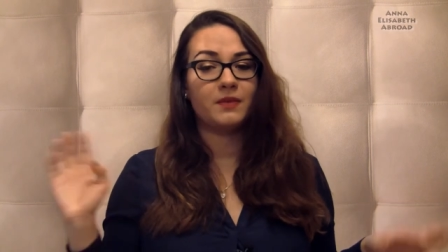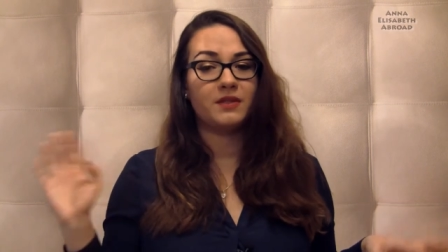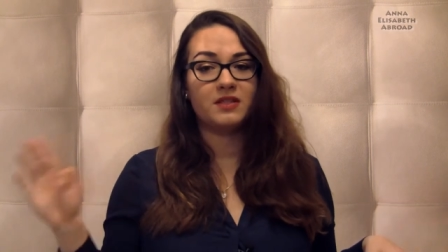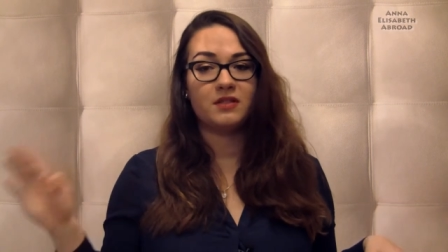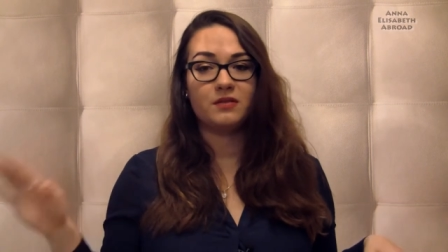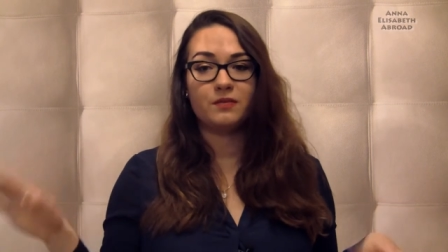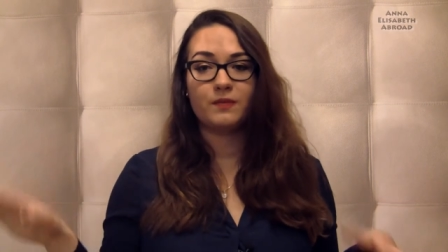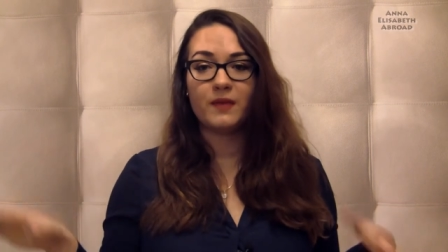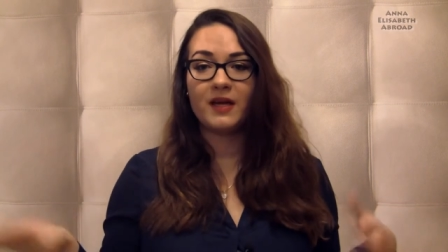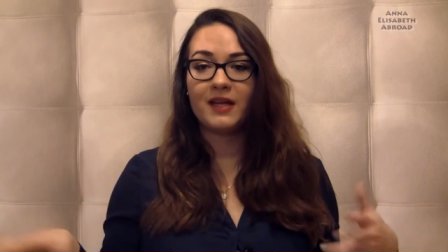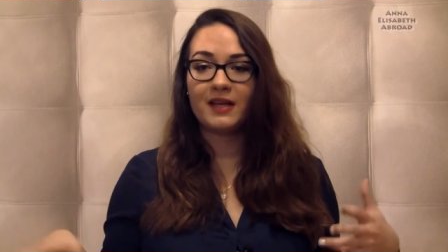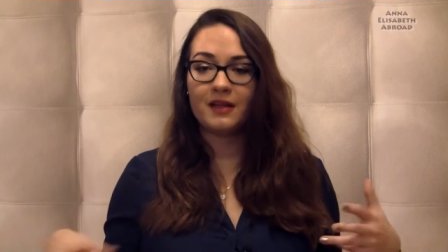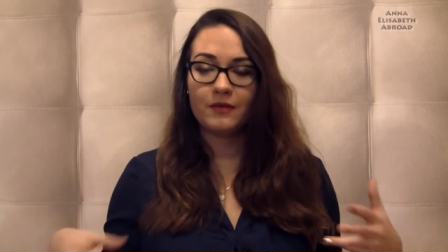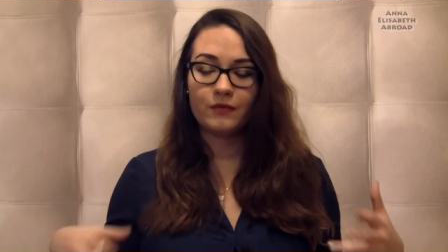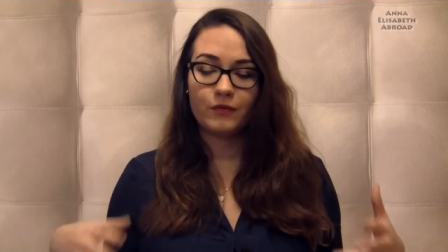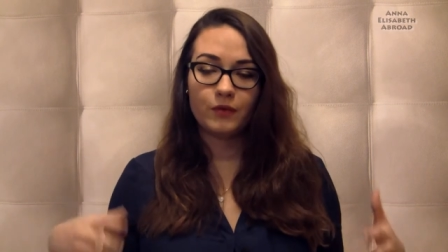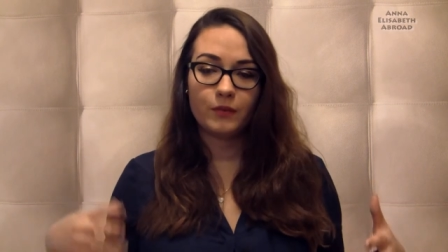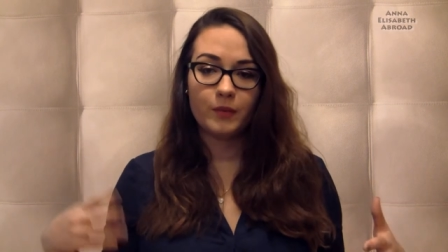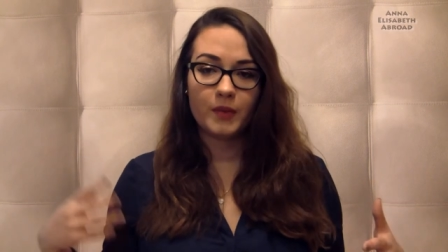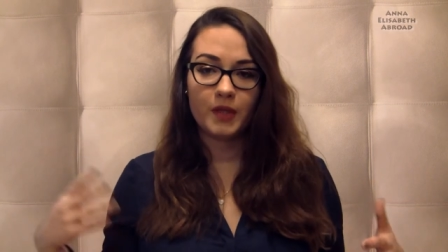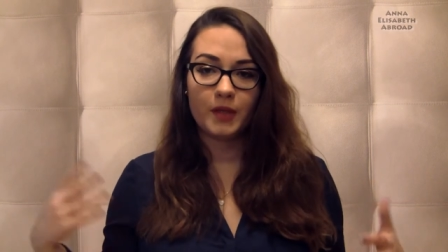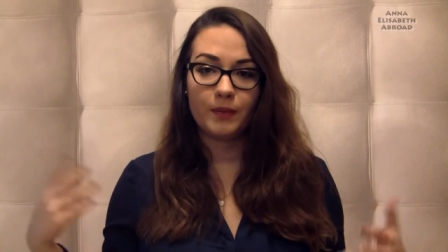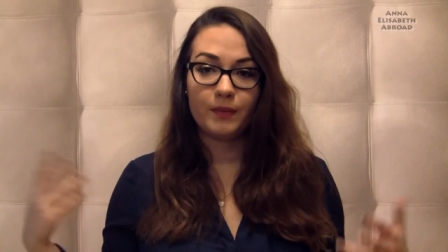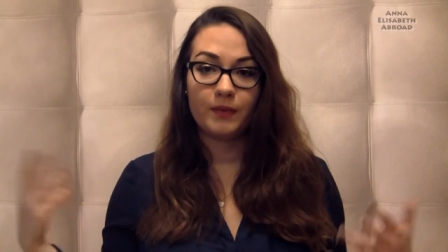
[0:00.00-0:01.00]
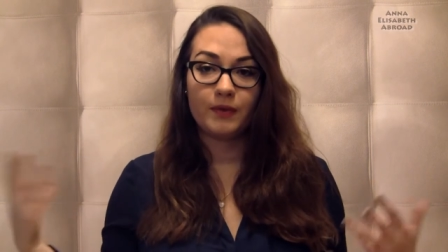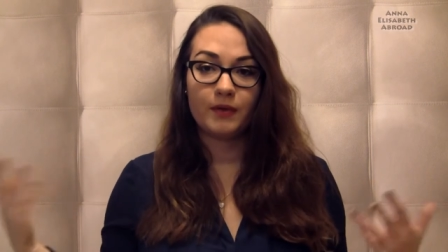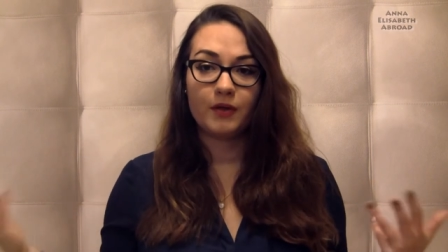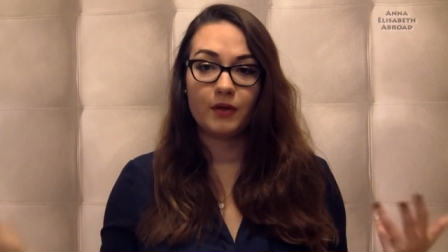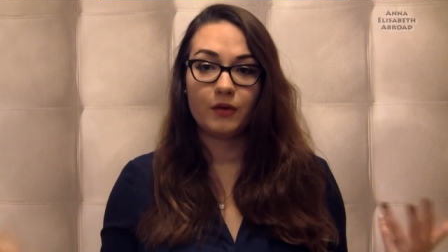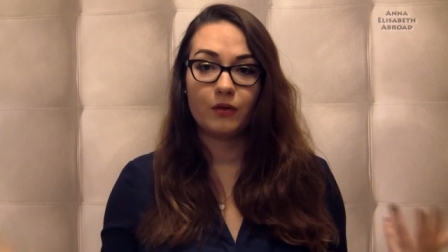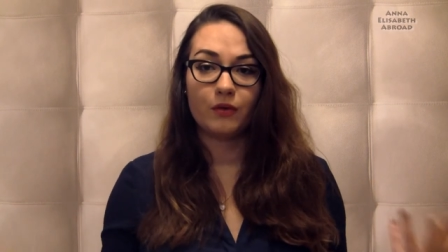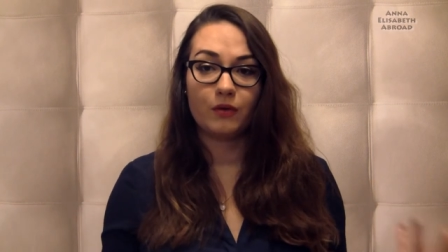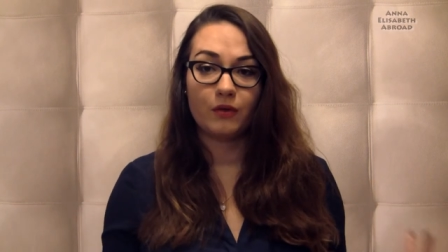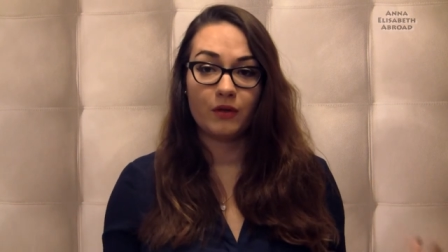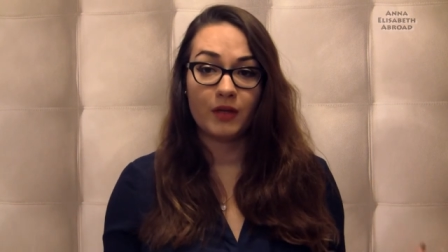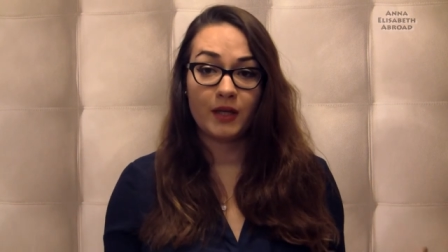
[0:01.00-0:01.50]
just met a few
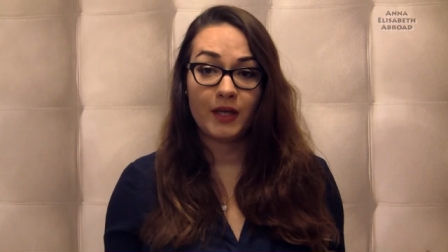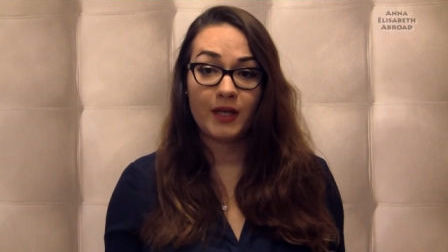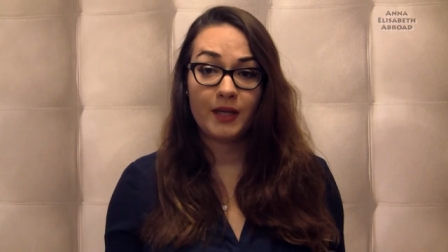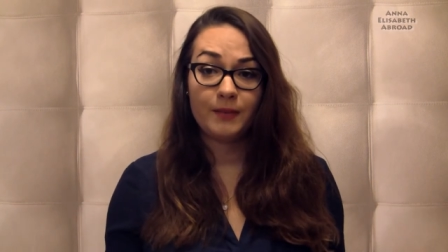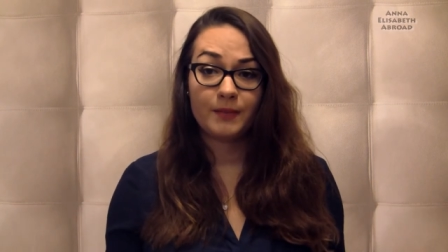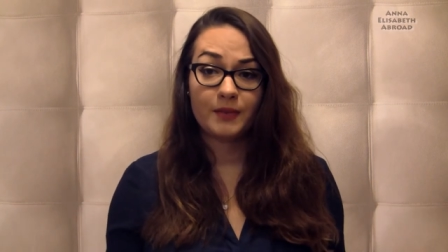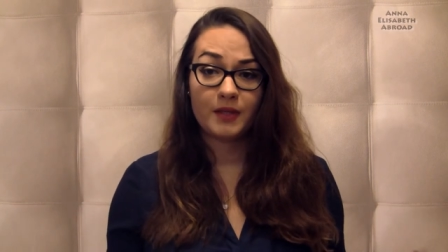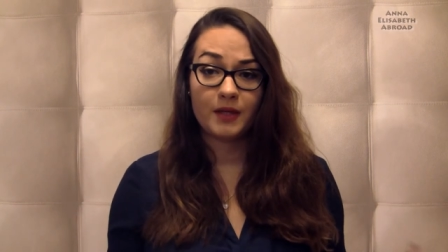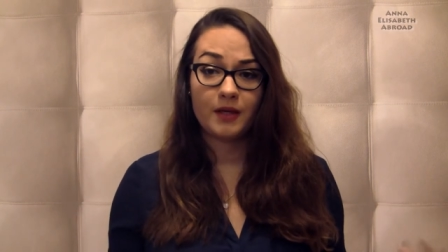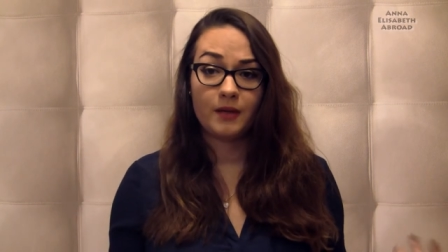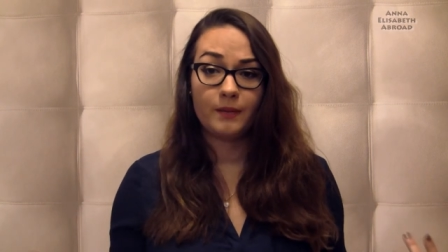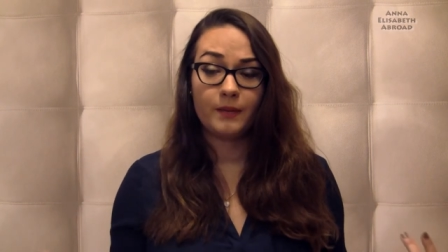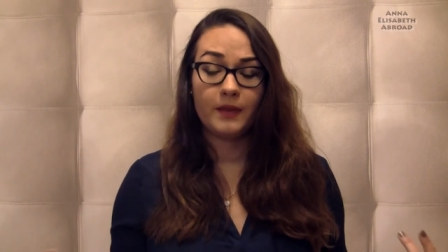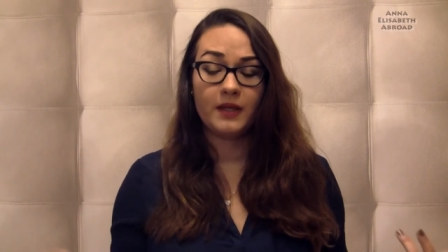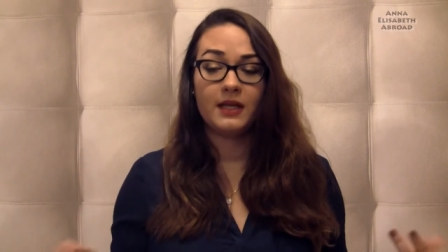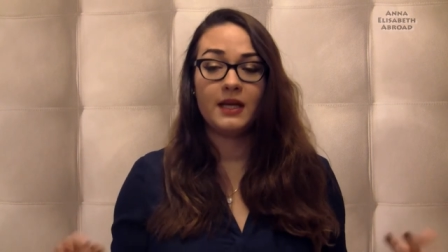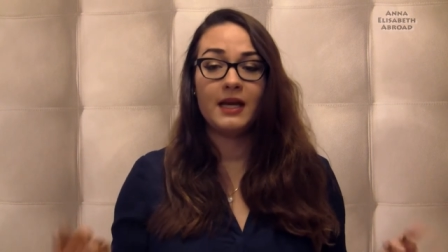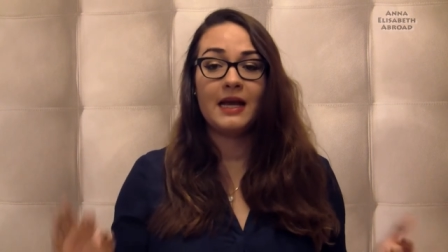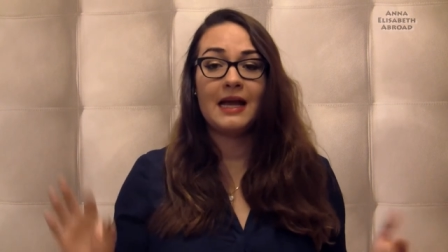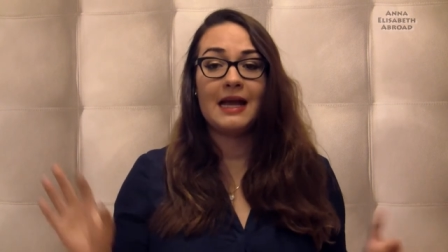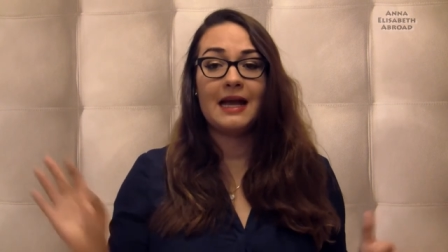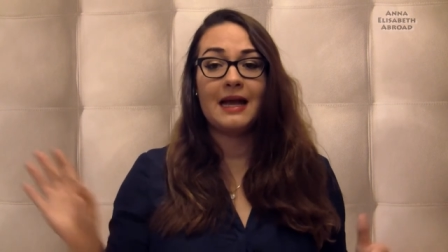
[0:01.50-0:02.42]
people who helped her a bit